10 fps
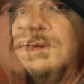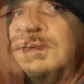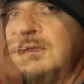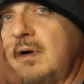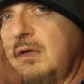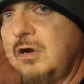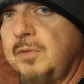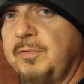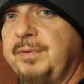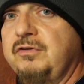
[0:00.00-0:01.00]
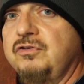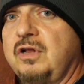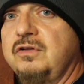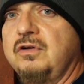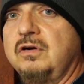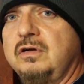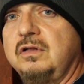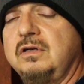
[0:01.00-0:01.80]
there are a couple pictures on this article,